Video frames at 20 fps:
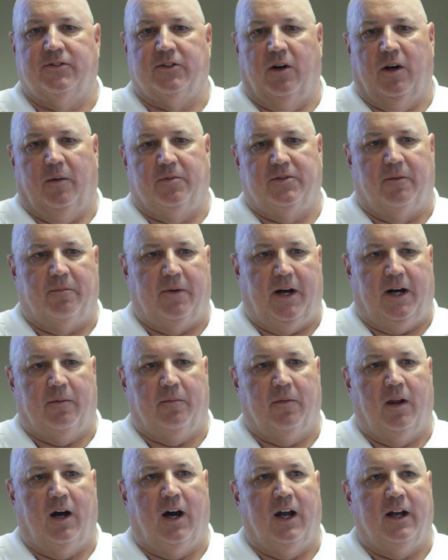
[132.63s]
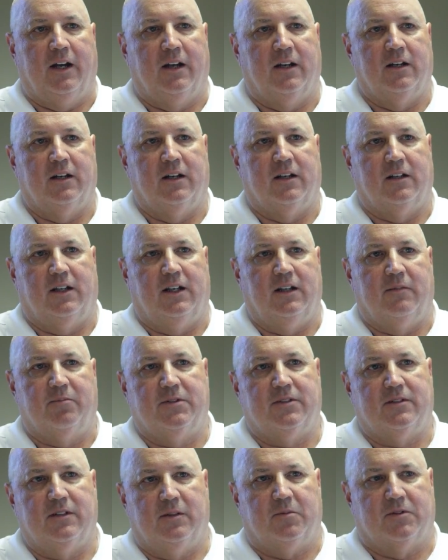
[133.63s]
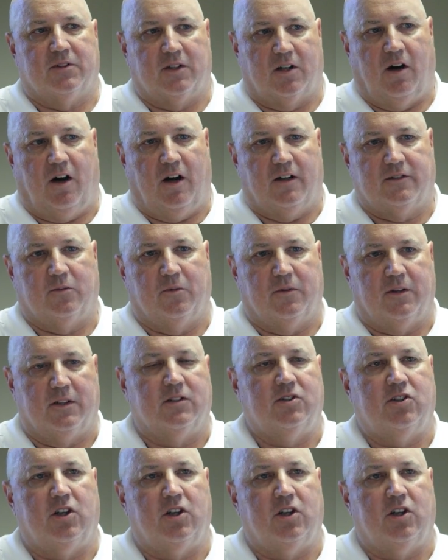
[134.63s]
helps their bottom line. It keeps the cost within